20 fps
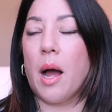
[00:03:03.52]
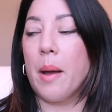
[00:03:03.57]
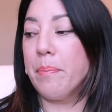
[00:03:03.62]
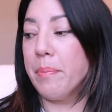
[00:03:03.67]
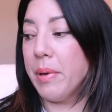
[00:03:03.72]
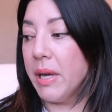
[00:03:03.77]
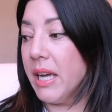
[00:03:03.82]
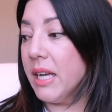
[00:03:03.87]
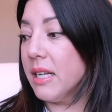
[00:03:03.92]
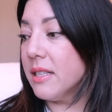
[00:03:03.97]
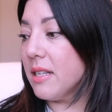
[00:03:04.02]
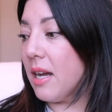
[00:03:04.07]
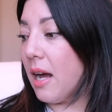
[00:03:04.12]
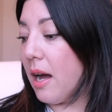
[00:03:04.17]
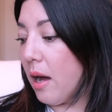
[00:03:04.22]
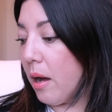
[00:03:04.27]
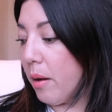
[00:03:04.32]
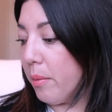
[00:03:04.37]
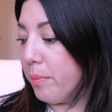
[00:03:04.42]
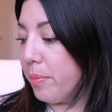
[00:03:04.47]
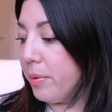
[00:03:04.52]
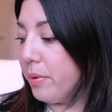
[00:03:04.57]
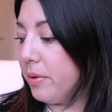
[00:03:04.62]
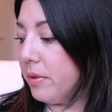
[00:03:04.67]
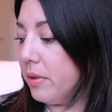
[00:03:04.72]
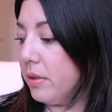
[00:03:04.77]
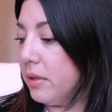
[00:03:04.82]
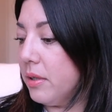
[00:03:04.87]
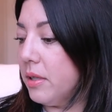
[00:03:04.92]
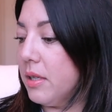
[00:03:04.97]
I picked up
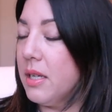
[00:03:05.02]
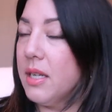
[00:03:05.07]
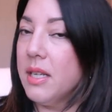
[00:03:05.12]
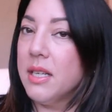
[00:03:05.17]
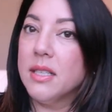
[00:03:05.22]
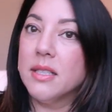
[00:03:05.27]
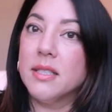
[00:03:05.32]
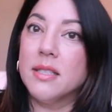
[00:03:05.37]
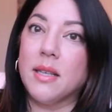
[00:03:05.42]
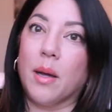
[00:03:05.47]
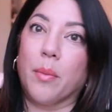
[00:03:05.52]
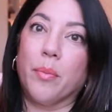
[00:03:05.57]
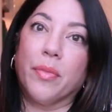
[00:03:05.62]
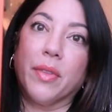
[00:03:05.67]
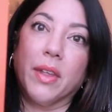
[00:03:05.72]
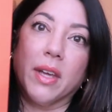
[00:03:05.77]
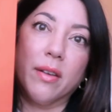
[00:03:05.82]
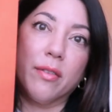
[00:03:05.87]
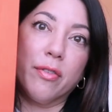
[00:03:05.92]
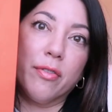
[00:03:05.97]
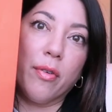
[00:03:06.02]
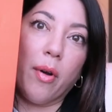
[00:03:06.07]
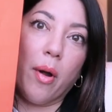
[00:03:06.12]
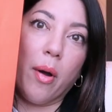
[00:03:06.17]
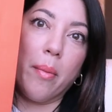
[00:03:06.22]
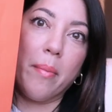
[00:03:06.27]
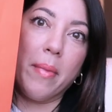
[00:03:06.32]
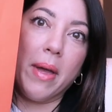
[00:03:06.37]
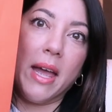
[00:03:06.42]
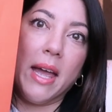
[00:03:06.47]
something
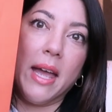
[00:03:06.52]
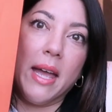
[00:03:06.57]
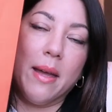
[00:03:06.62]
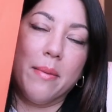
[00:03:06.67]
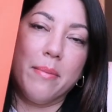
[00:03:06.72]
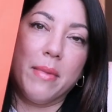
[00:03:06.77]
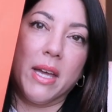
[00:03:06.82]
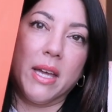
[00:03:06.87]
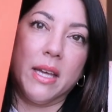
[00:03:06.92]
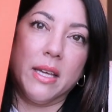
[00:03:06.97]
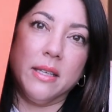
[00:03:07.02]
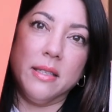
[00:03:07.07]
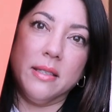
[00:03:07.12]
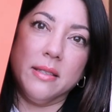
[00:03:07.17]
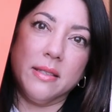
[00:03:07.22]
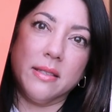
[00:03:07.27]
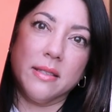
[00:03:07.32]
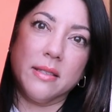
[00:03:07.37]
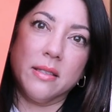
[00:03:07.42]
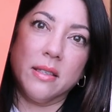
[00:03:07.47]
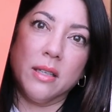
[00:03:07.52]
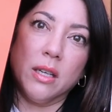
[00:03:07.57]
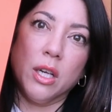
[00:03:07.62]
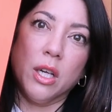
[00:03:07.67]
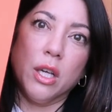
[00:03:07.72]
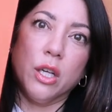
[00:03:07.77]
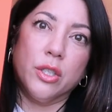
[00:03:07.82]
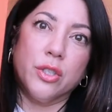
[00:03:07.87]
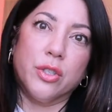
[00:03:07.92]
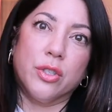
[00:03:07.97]
from Hermes.
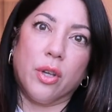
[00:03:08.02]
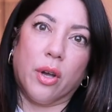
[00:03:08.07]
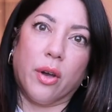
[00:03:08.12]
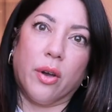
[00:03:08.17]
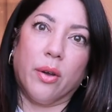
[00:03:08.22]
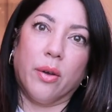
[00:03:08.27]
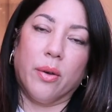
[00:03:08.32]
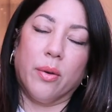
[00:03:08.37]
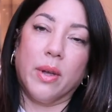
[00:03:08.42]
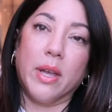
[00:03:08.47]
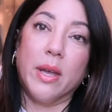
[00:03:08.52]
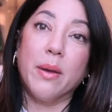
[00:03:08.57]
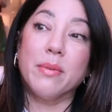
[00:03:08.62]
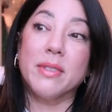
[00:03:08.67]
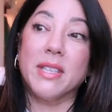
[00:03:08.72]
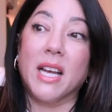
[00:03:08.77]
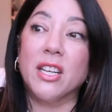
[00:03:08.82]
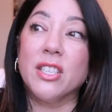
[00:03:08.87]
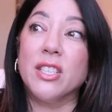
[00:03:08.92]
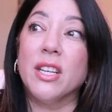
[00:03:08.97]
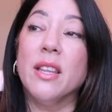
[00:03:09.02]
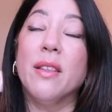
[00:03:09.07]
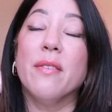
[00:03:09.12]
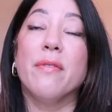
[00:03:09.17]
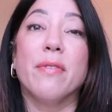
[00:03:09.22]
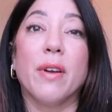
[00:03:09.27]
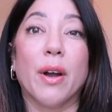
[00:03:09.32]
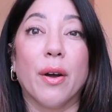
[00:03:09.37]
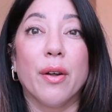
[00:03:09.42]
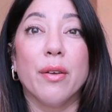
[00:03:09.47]
So it was actually the
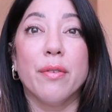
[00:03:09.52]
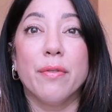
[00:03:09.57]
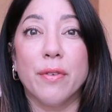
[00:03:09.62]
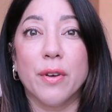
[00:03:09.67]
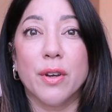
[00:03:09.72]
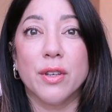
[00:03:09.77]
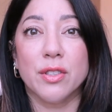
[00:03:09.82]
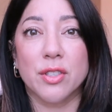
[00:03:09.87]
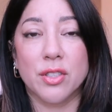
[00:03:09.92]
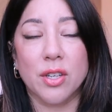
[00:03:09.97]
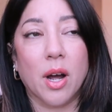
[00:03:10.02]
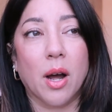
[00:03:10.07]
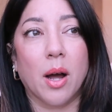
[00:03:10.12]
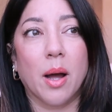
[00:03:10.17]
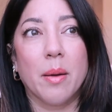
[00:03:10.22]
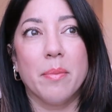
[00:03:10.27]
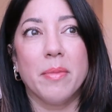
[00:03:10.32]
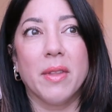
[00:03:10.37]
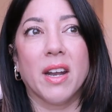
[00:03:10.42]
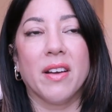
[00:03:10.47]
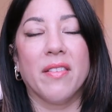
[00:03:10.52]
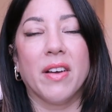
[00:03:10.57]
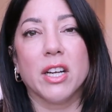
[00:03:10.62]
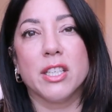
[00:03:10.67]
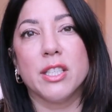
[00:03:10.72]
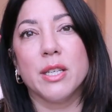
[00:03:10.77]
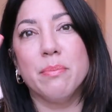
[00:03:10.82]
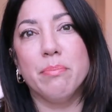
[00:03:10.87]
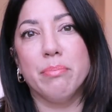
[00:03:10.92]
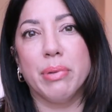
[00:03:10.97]
very first time that I've
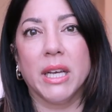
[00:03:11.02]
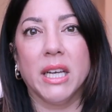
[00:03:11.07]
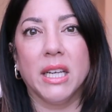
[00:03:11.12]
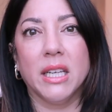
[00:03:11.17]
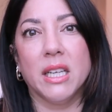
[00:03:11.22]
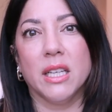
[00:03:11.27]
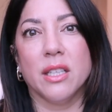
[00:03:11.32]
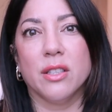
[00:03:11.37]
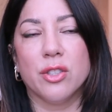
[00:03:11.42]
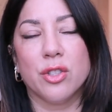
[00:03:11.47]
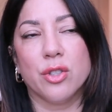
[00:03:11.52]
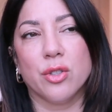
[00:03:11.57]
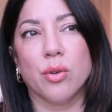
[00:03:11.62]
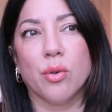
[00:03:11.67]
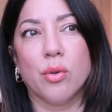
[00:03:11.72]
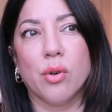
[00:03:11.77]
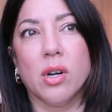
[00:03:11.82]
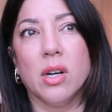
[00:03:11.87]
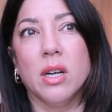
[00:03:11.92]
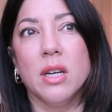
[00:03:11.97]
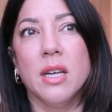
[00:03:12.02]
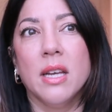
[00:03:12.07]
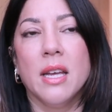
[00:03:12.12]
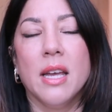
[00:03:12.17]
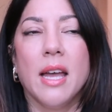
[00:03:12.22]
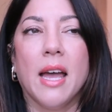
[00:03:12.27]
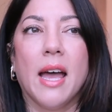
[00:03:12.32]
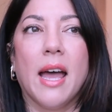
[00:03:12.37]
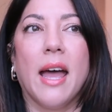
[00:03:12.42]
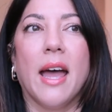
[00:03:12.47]
actually been in store,
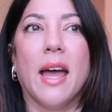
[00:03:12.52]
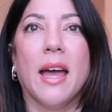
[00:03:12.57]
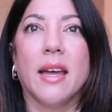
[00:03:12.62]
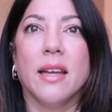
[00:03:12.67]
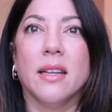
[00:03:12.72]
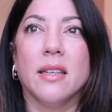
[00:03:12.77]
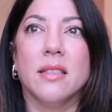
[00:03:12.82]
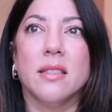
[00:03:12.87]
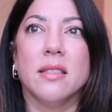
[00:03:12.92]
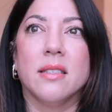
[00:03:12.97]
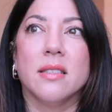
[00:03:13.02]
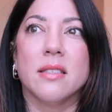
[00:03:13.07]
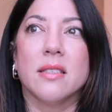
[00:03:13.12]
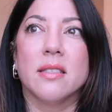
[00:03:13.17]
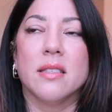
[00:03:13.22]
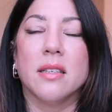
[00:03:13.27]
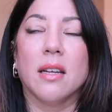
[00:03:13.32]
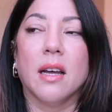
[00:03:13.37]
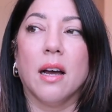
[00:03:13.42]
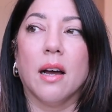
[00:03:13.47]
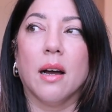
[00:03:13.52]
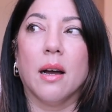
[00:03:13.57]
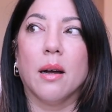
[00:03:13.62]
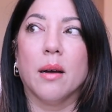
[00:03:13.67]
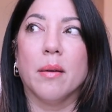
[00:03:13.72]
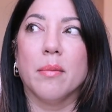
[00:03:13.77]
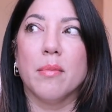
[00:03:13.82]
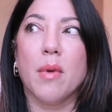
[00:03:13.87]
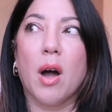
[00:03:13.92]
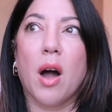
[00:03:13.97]
and
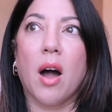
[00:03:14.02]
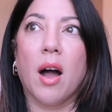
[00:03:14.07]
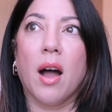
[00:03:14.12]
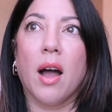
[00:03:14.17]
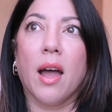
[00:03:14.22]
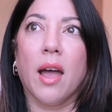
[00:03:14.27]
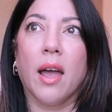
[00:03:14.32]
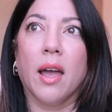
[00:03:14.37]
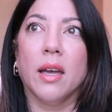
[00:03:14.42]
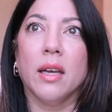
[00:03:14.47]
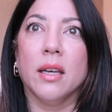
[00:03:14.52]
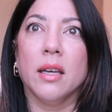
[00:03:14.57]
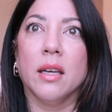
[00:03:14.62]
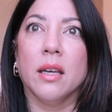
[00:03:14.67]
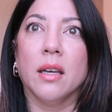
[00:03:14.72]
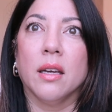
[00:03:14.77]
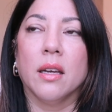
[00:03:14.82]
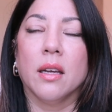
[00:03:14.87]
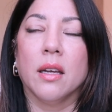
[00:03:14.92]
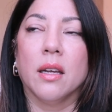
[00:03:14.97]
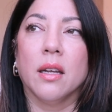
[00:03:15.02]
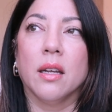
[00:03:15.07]
um, I